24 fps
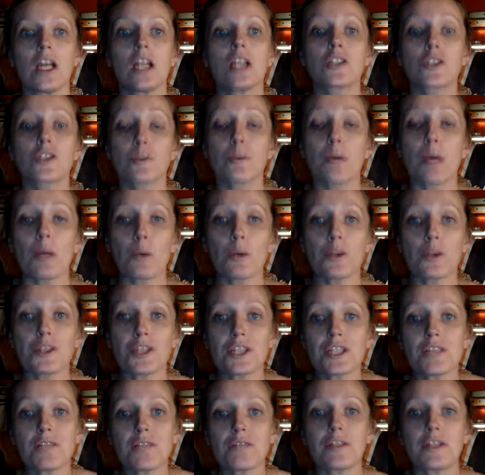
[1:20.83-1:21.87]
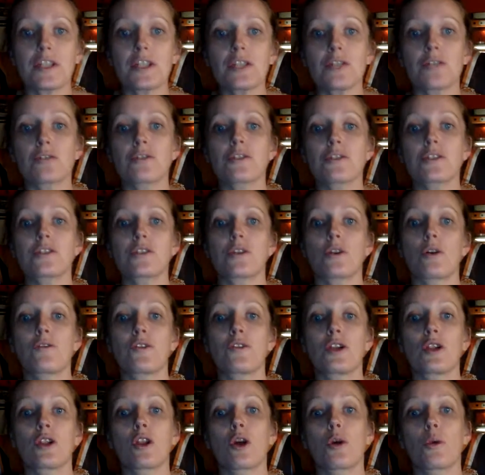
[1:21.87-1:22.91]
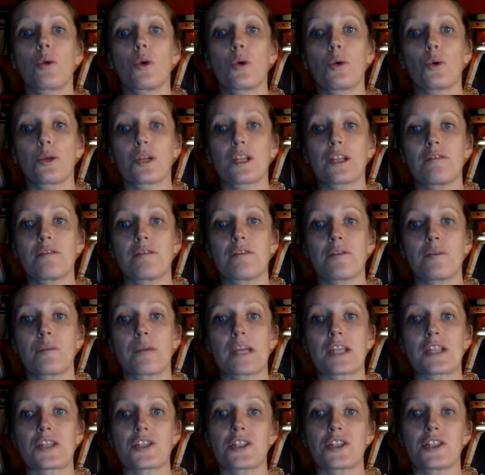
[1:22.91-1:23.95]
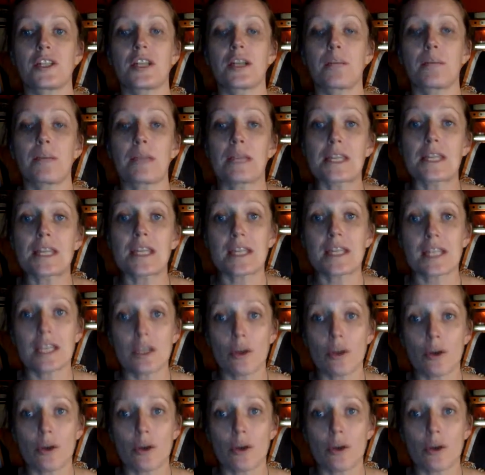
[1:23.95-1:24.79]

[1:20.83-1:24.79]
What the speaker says: So by watching the videos of the lower order information and making their